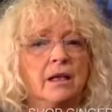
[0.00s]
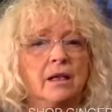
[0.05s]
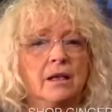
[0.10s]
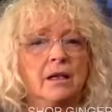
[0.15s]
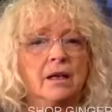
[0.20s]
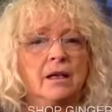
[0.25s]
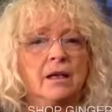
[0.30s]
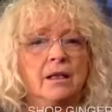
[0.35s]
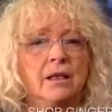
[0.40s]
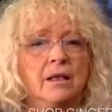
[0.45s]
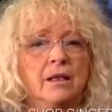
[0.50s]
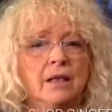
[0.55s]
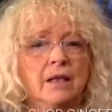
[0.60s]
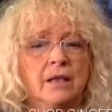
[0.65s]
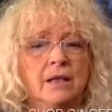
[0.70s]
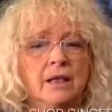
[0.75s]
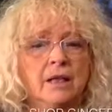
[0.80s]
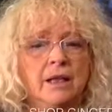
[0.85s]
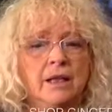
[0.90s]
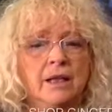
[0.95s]
Hi, Linda
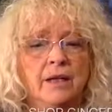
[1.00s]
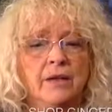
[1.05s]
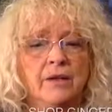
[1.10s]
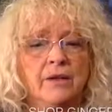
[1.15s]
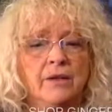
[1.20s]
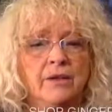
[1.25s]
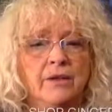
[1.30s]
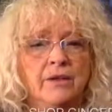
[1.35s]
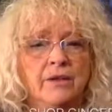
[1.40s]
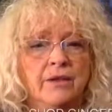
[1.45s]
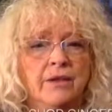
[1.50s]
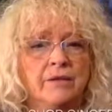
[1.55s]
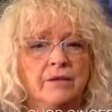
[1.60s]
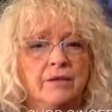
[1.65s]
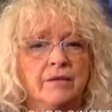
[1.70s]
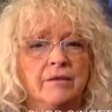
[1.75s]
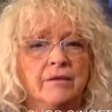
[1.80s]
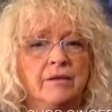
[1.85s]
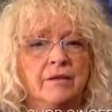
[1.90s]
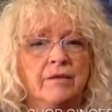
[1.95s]
Landers
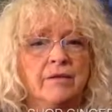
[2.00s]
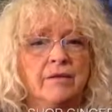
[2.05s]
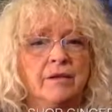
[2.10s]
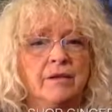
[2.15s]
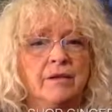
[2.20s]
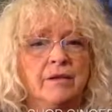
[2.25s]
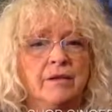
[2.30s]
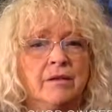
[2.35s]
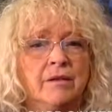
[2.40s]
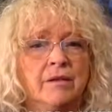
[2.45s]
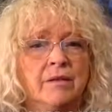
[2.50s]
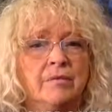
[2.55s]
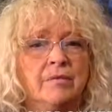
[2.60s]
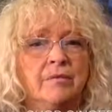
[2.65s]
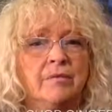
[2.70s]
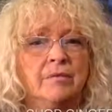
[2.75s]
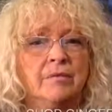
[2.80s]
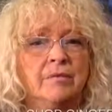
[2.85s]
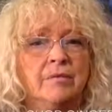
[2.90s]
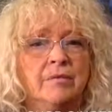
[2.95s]

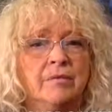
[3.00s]
welcome.